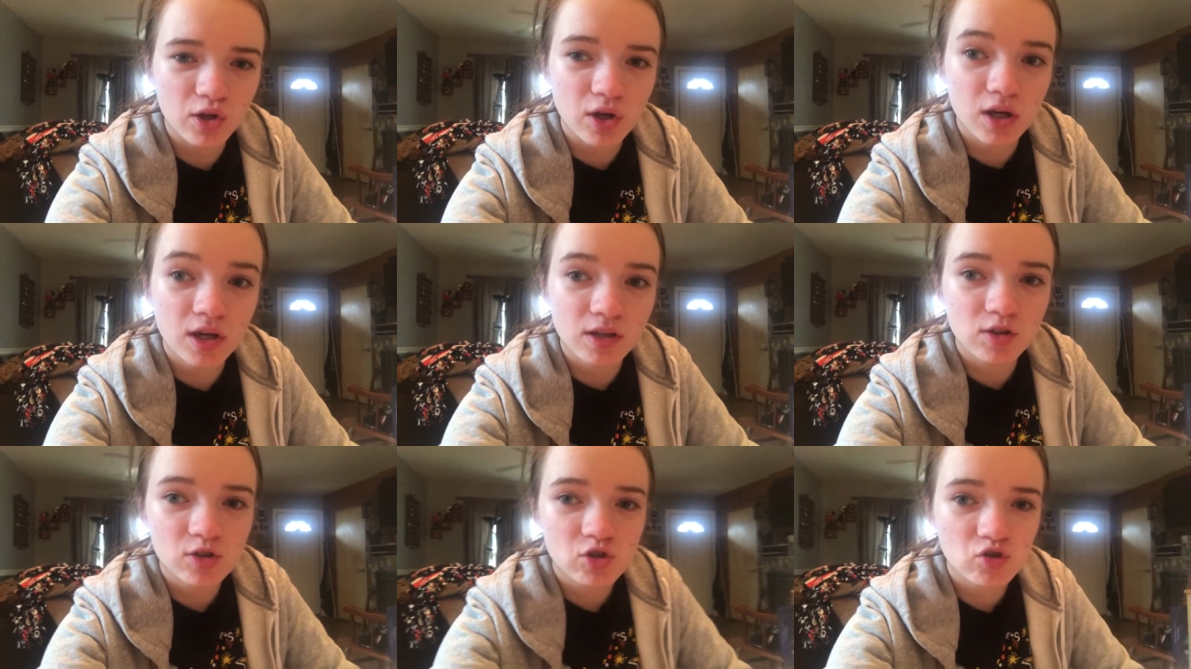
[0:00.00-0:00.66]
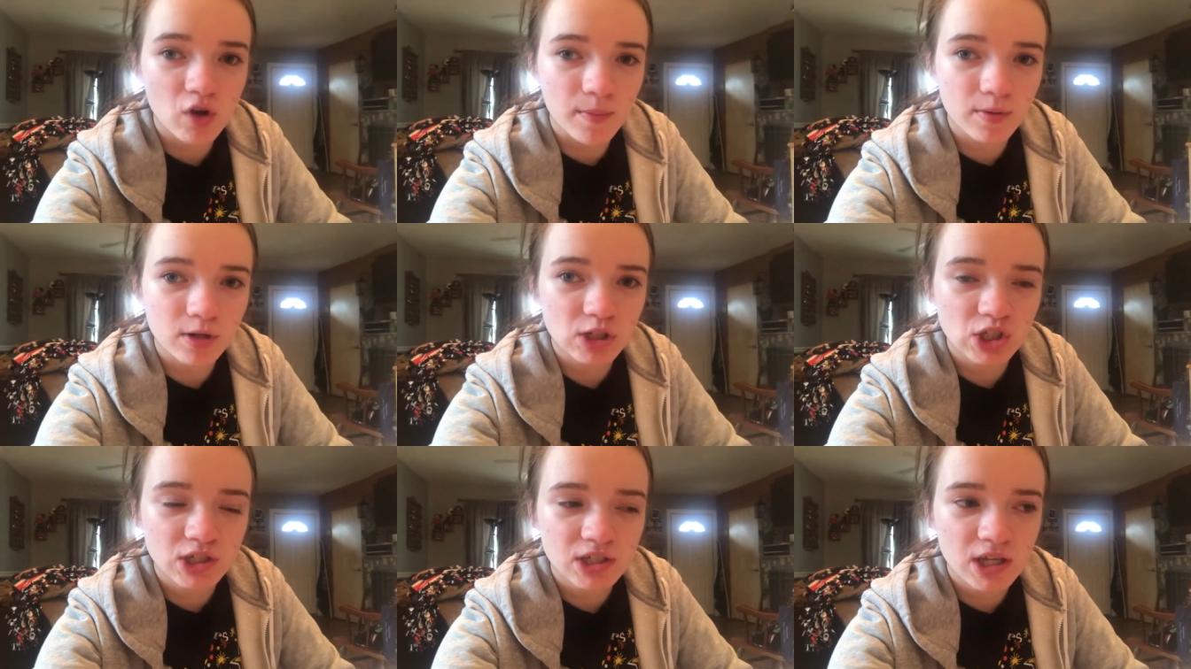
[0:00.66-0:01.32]
You can get the strawberry
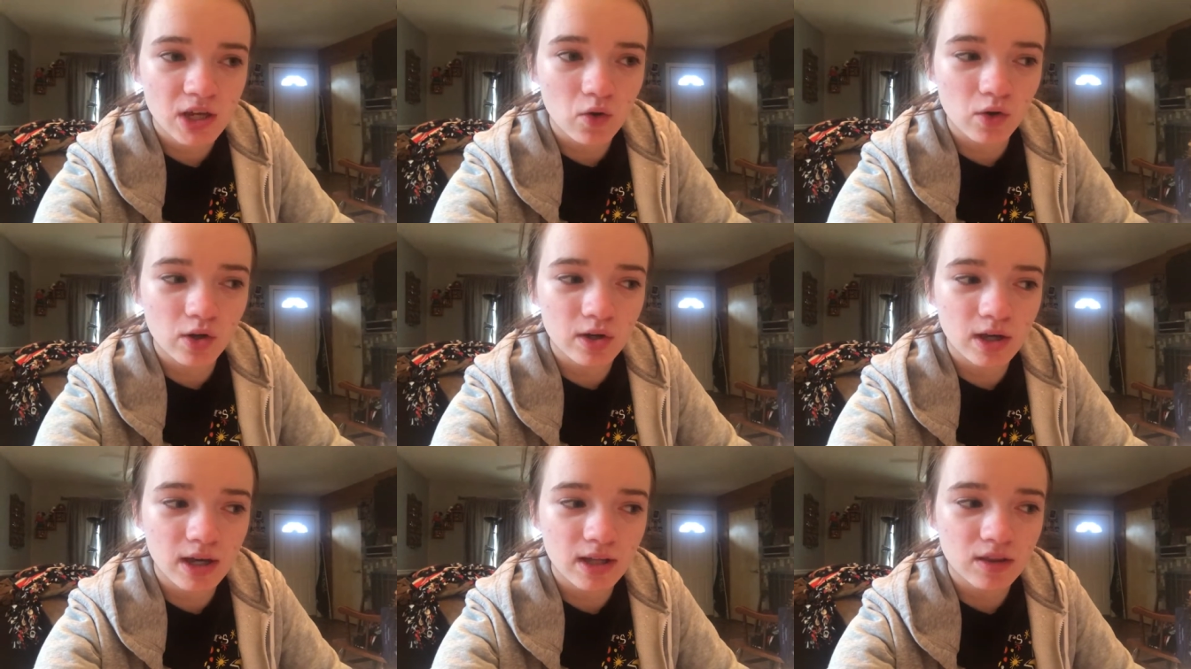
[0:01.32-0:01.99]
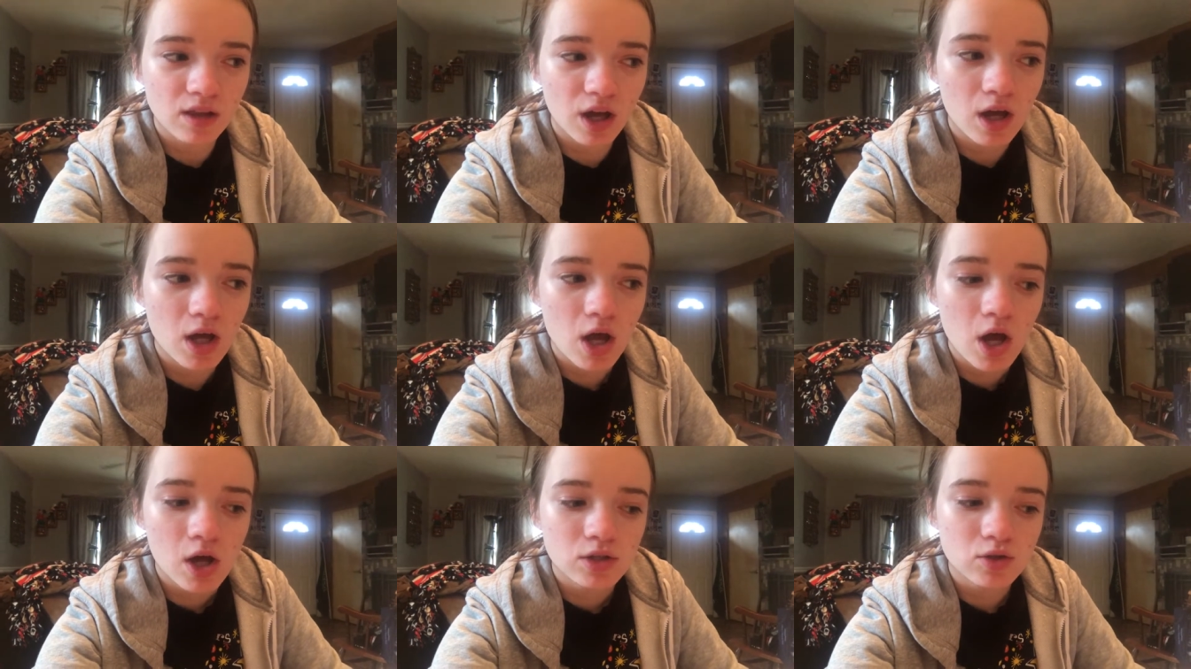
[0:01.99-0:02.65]
cheesecake or you can get the
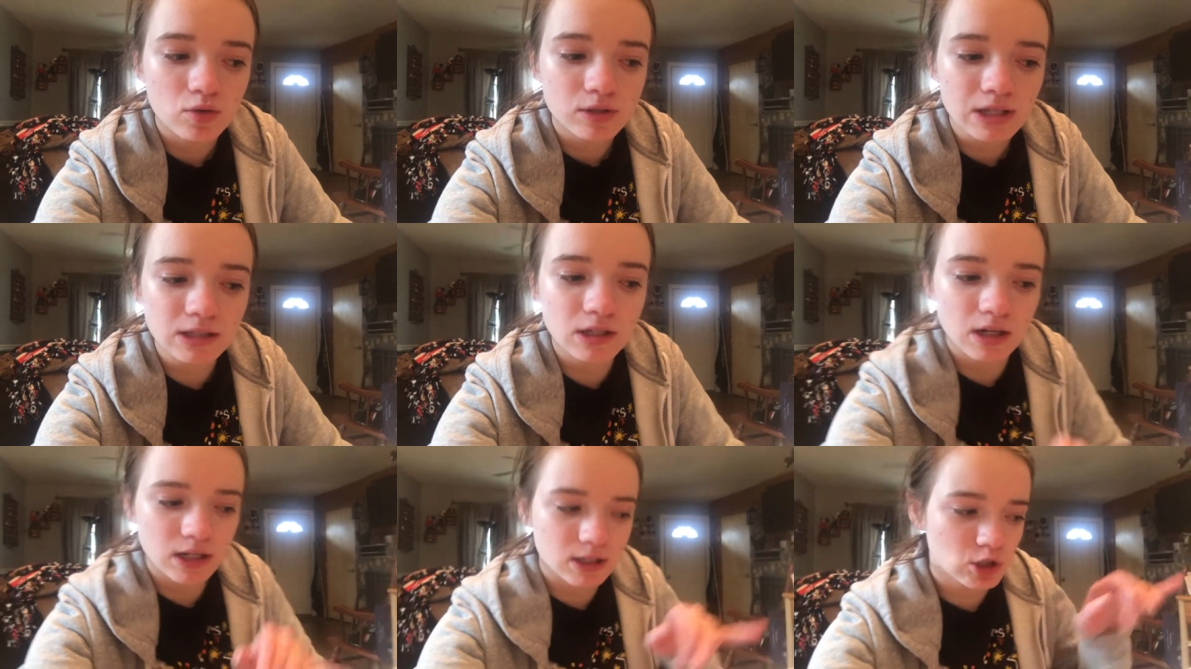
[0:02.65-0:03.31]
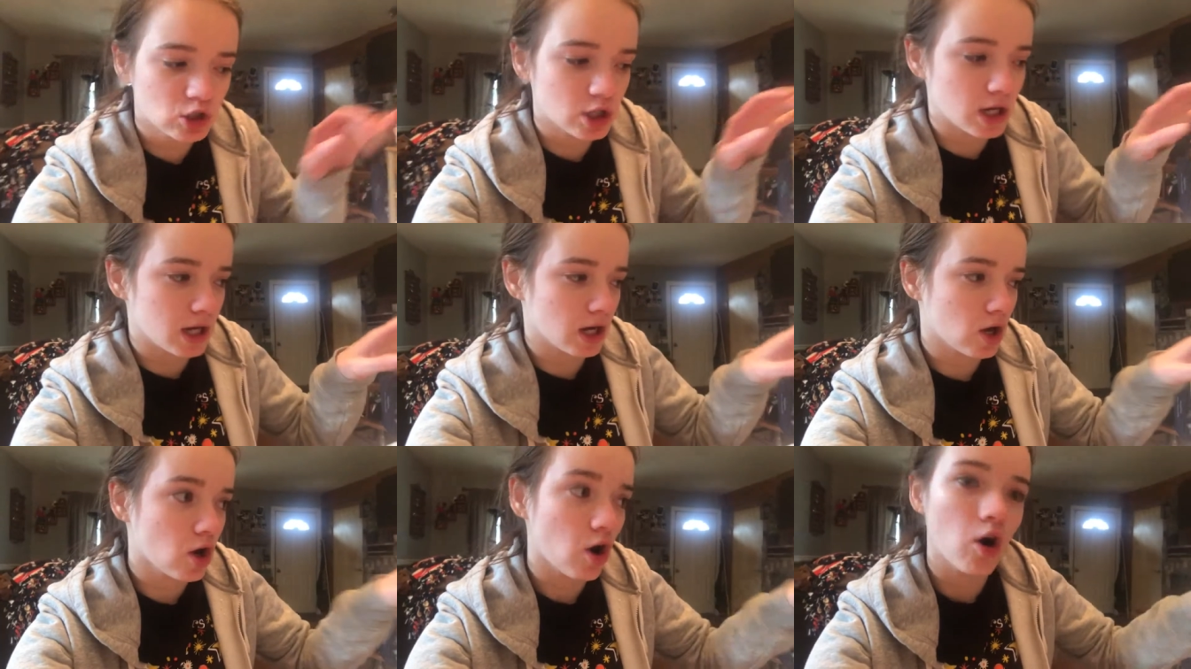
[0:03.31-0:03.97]
dulce de leche
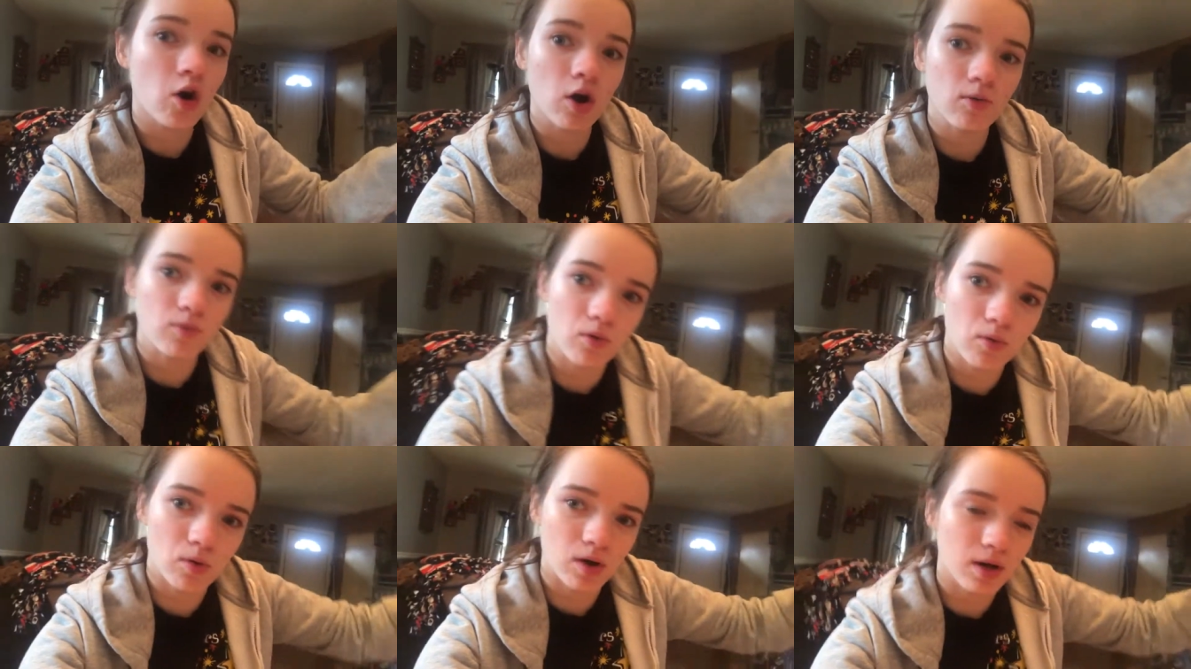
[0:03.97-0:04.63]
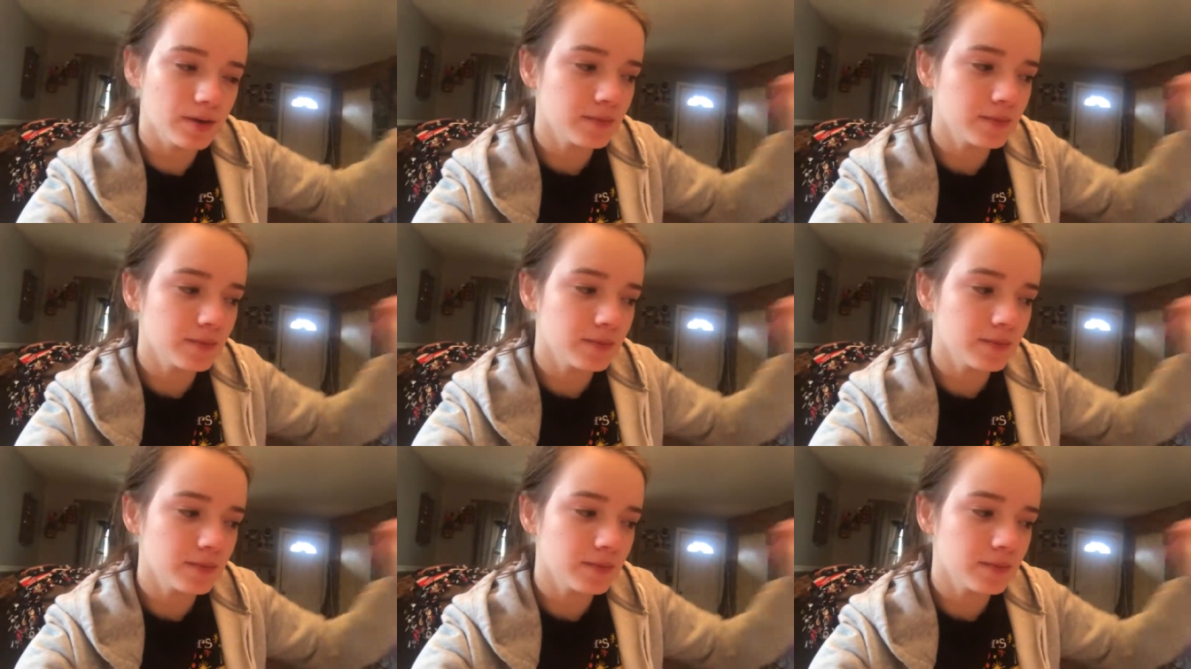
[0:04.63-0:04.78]
caramel one.